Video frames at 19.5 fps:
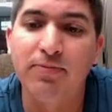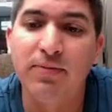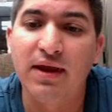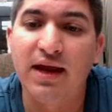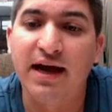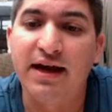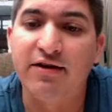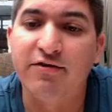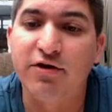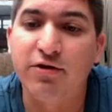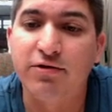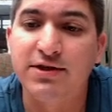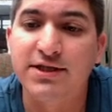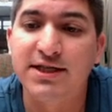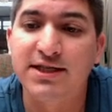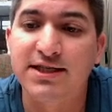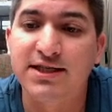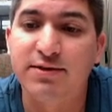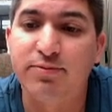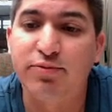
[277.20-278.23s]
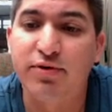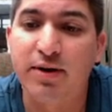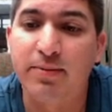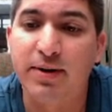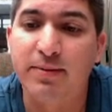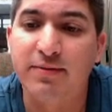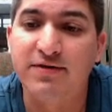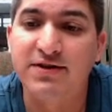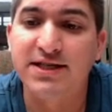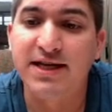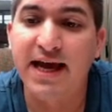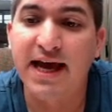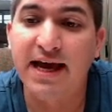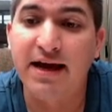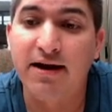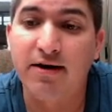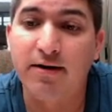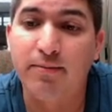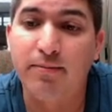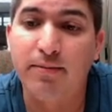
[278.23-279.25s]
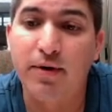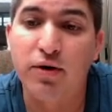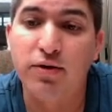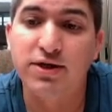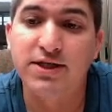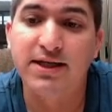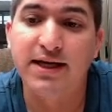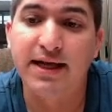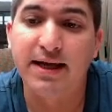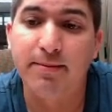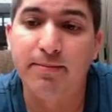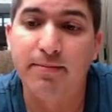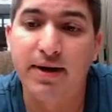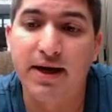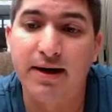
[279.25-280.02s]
And of course, this is a problem of scale mostly.